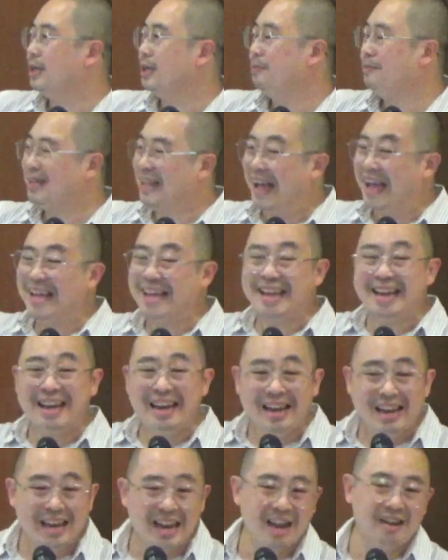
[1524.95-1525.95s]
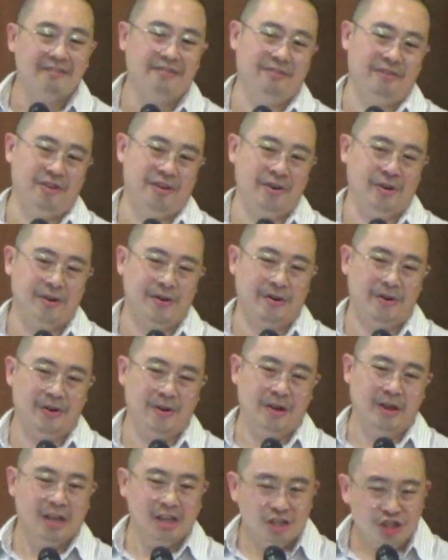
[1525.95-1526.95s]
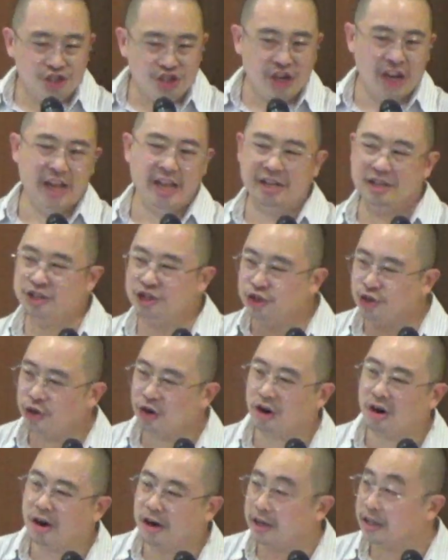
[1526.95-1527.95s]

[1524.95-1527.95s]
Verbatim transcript: But I can never change your heart.